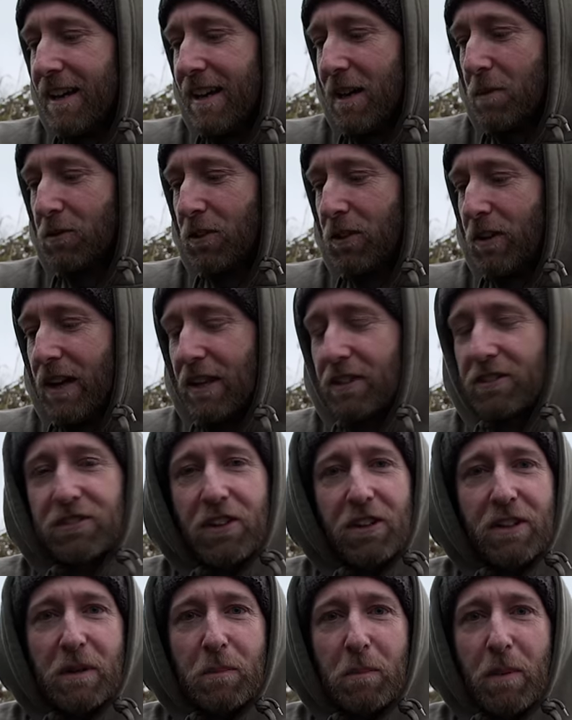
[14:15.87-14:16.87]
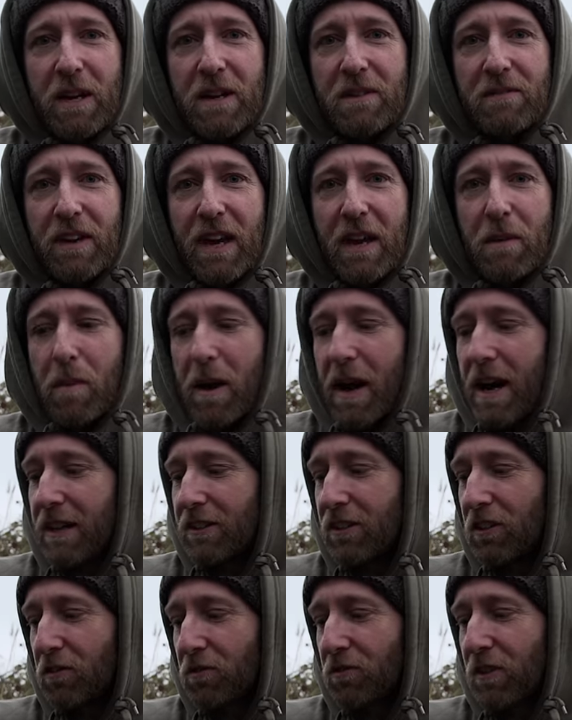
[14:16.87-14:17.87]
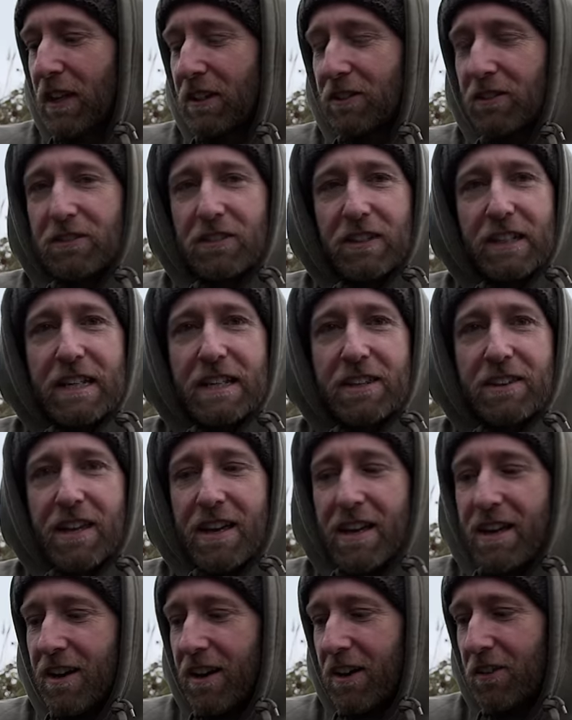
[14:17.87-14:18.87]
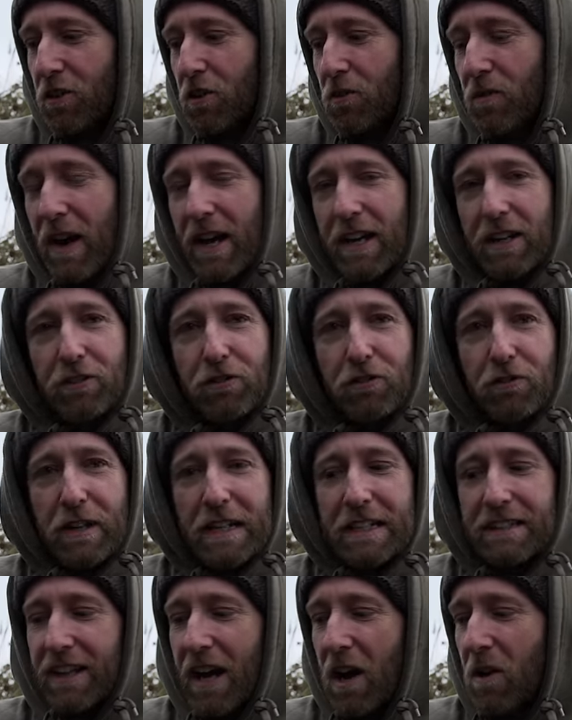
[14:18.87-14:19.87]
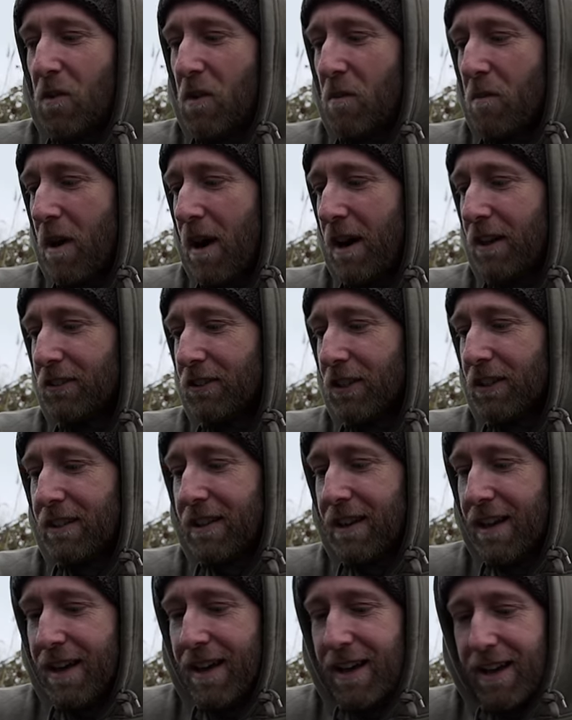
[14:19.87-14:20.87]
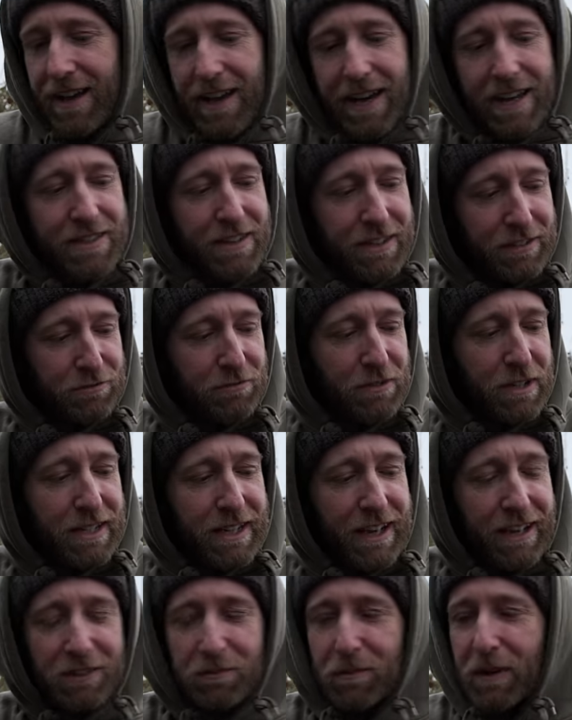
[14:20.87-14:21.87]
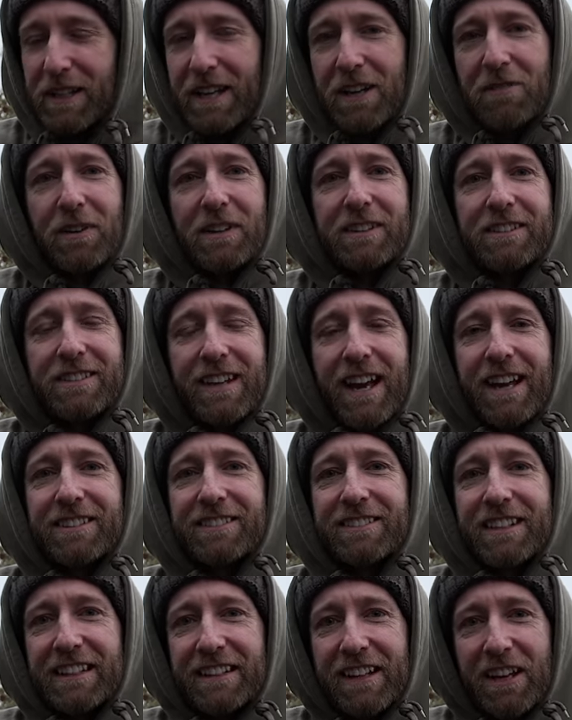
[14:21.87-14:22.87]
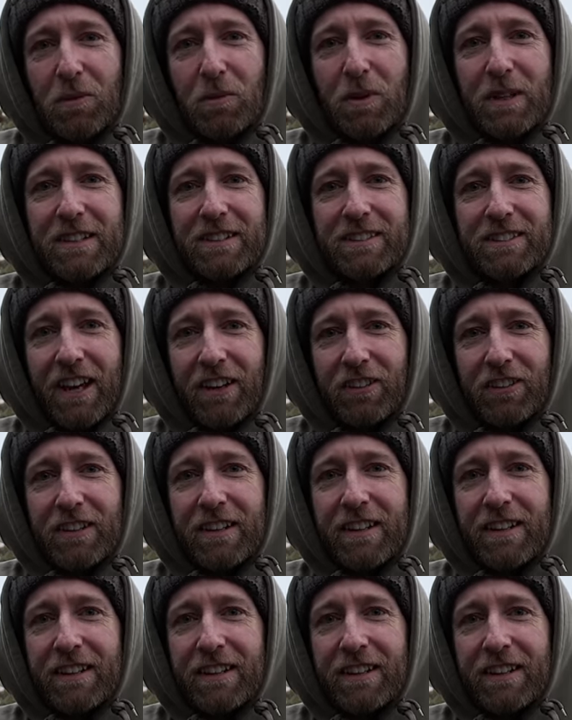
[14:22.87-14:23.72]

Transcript: It was on a solid PVA bag, just flicked underneath an overhanging tree down the margin and this really has been a fantastic late winter session.